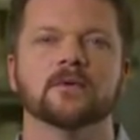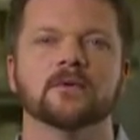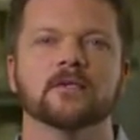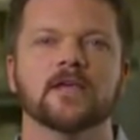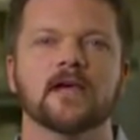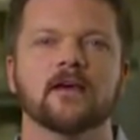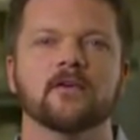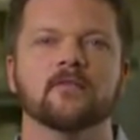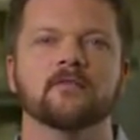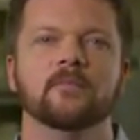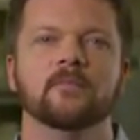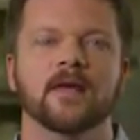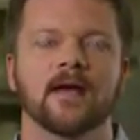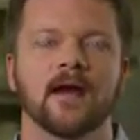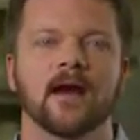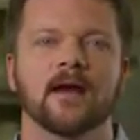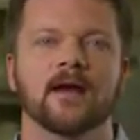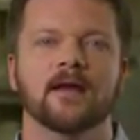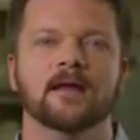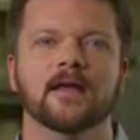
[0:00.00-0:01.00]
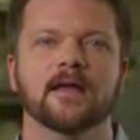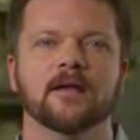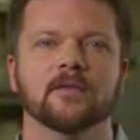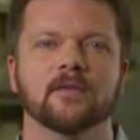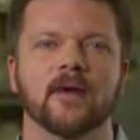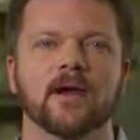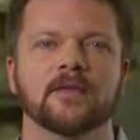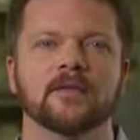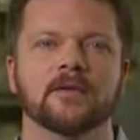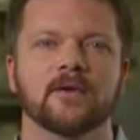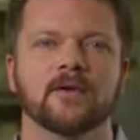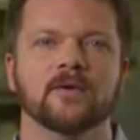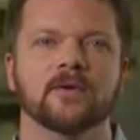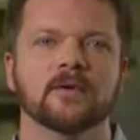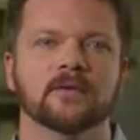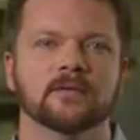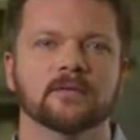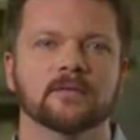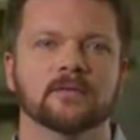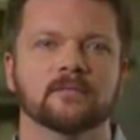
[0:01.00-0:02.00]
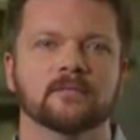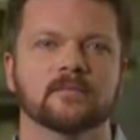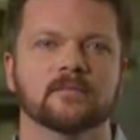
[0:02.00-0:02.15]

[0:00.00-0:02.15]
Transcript: staff behind and around the units.